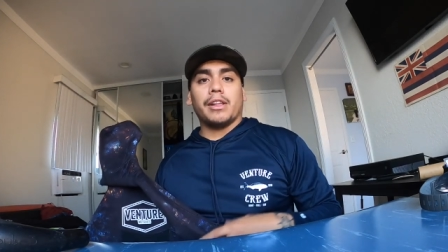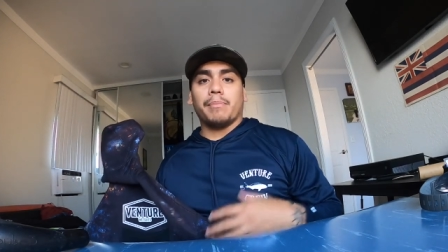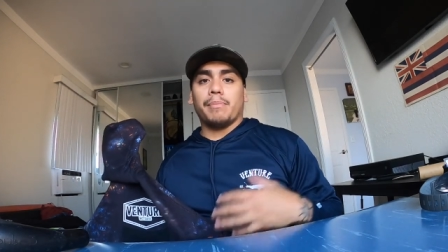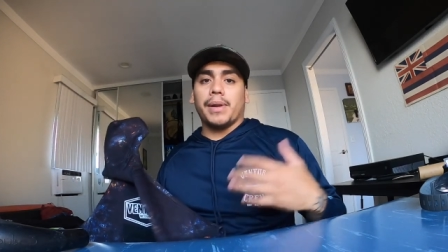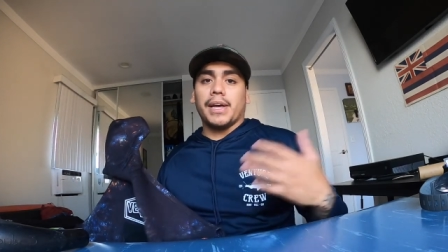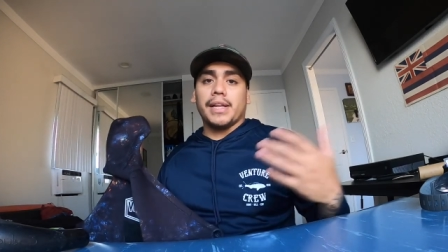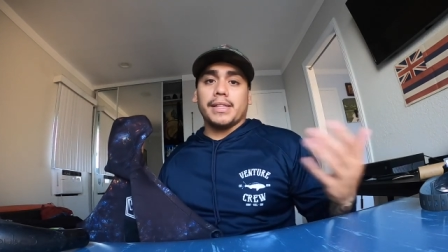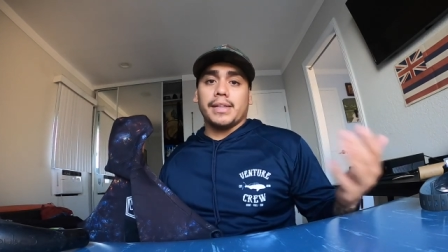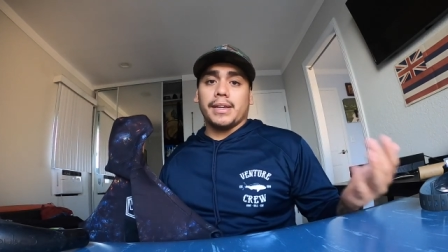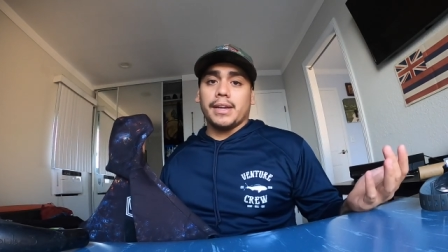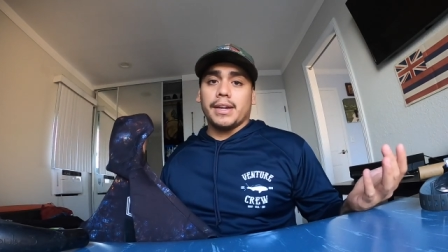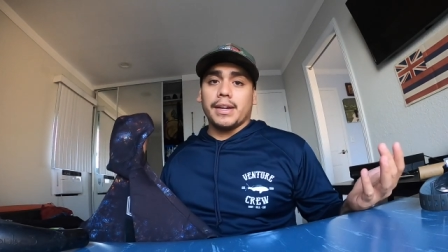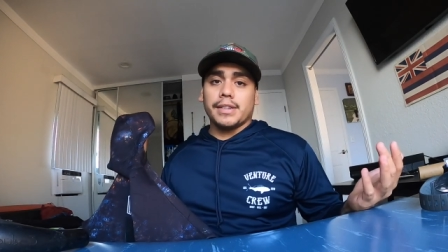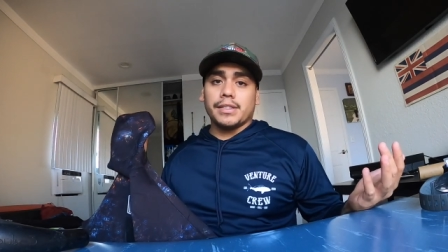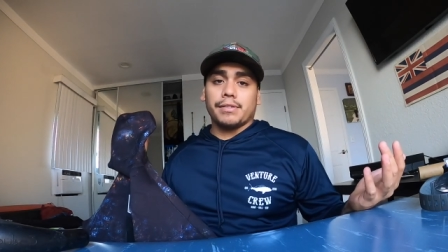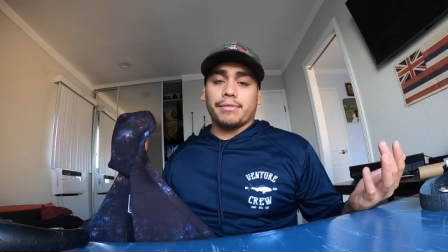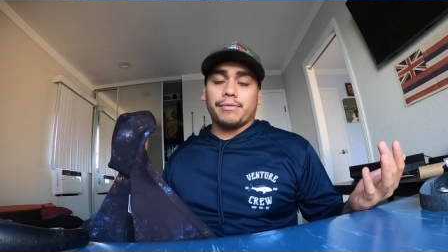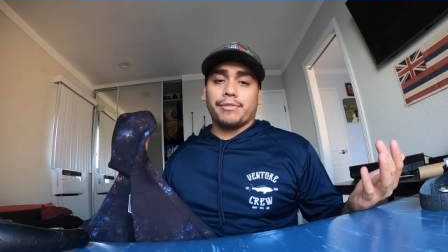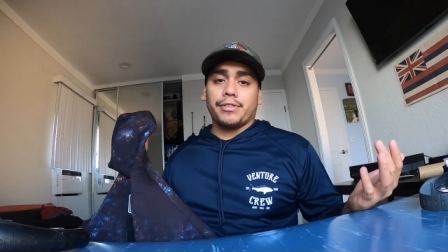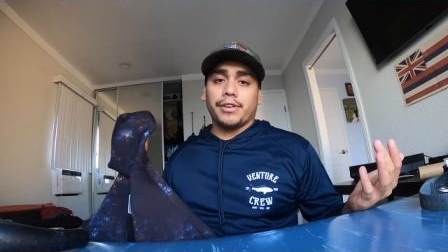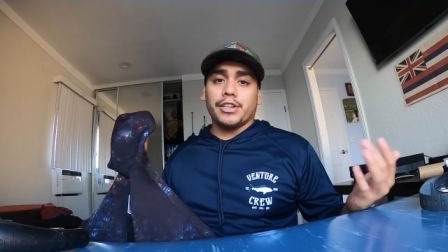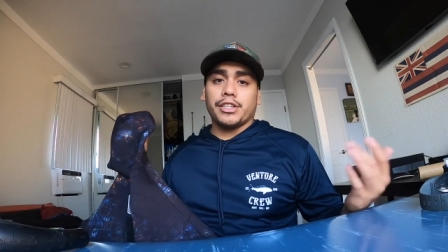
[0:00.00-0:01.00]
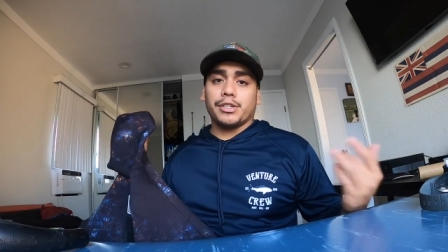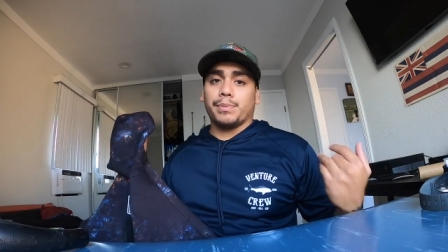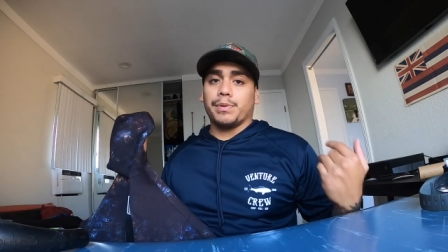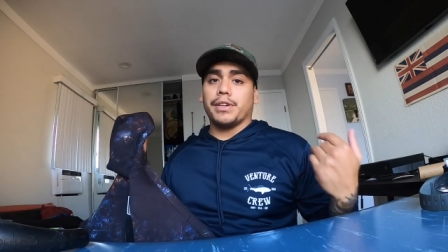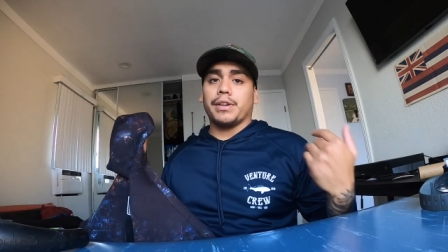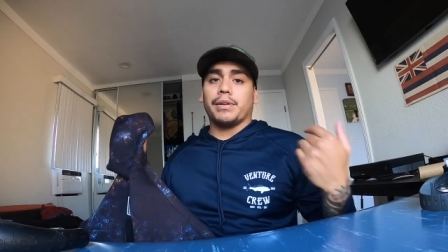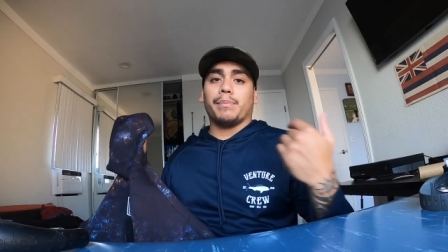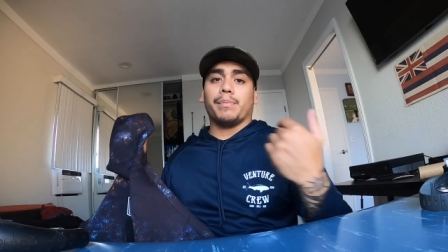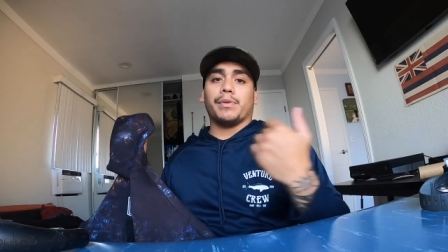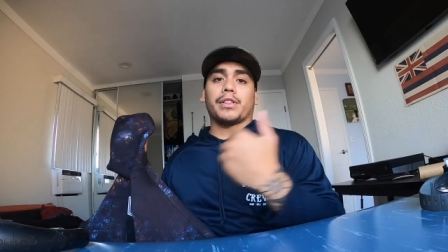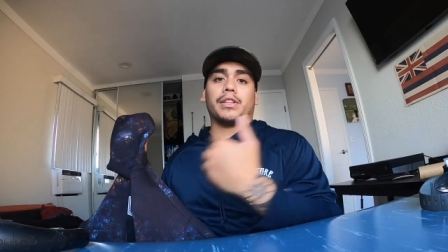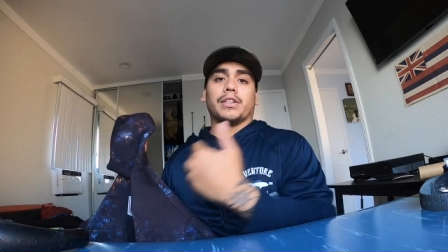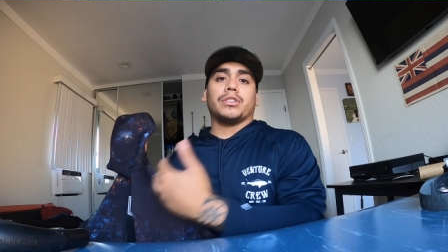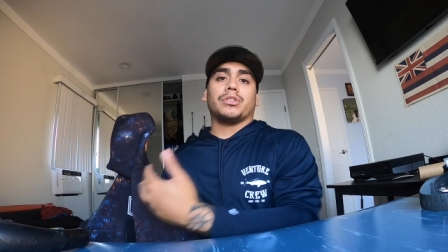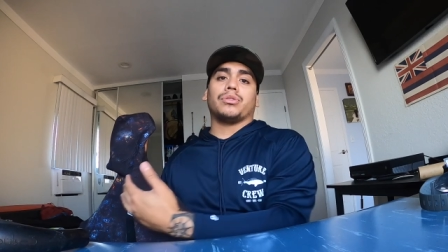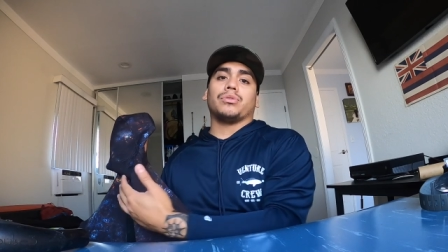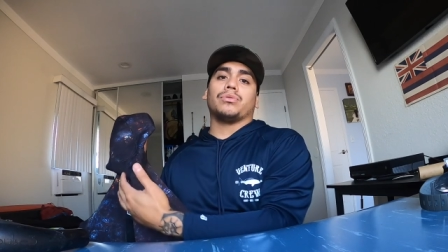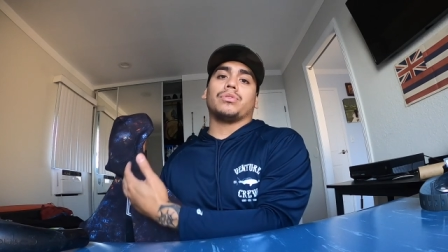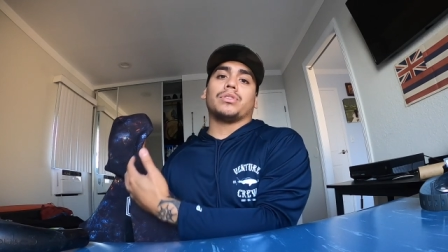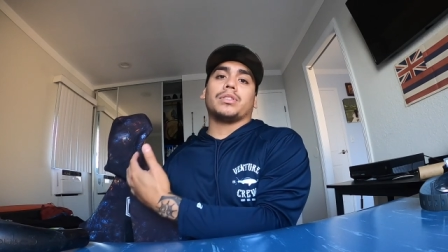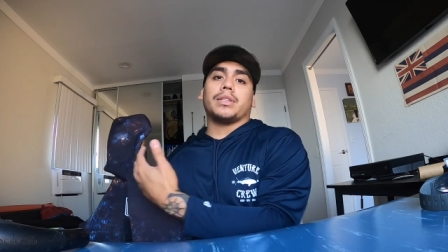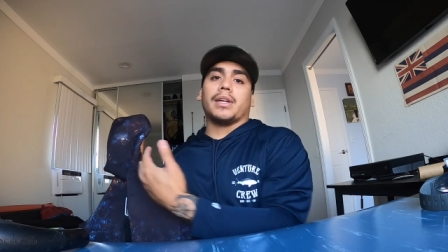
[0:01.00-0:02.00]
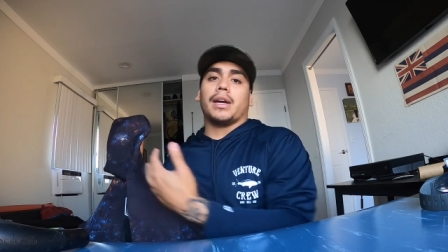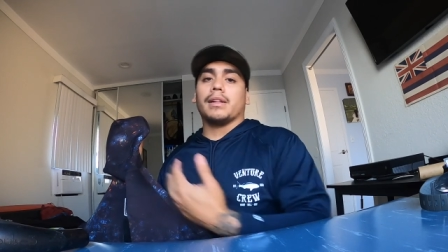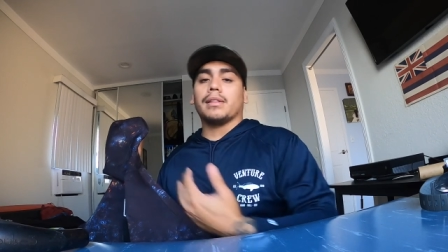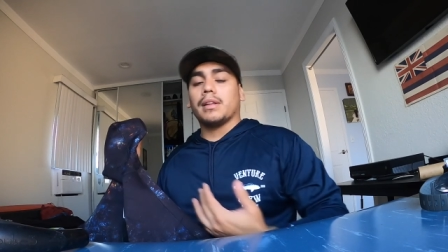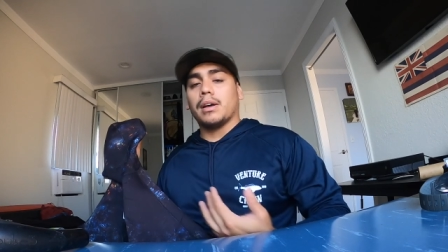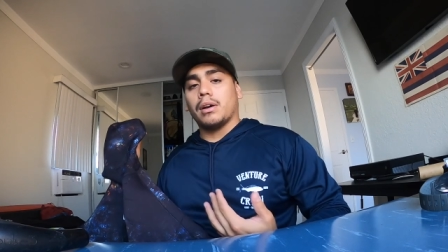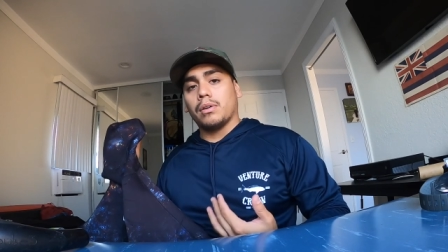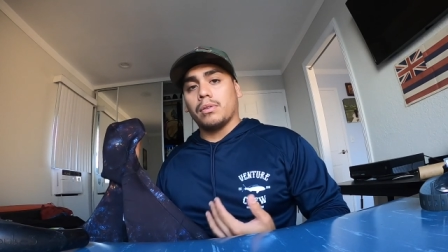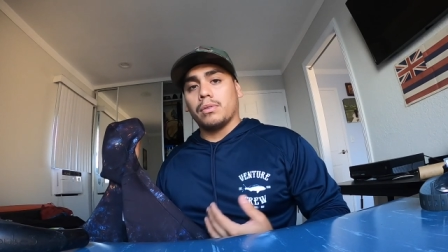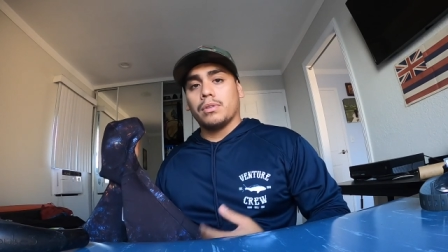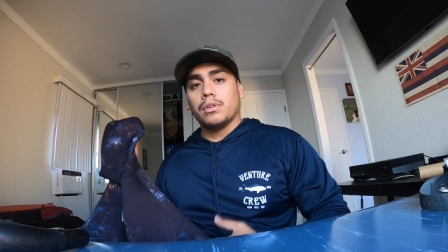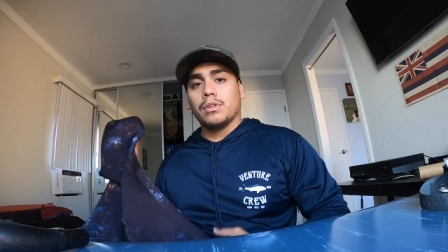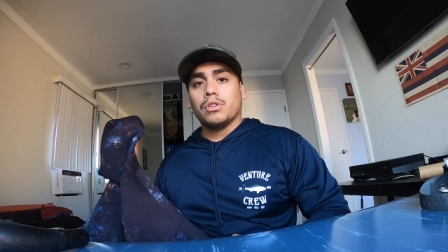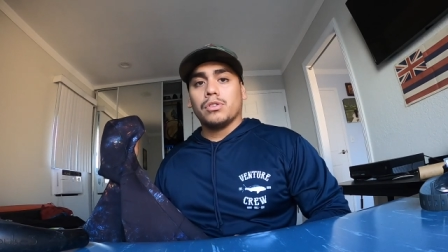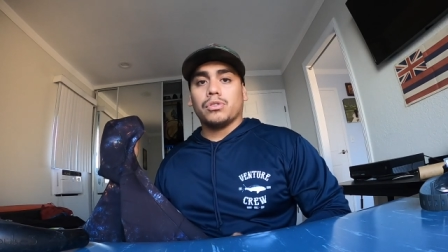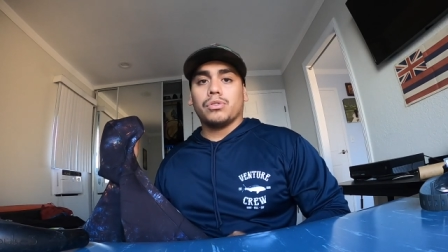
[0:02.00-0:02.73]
You blending in as a fish, but but these suits stand out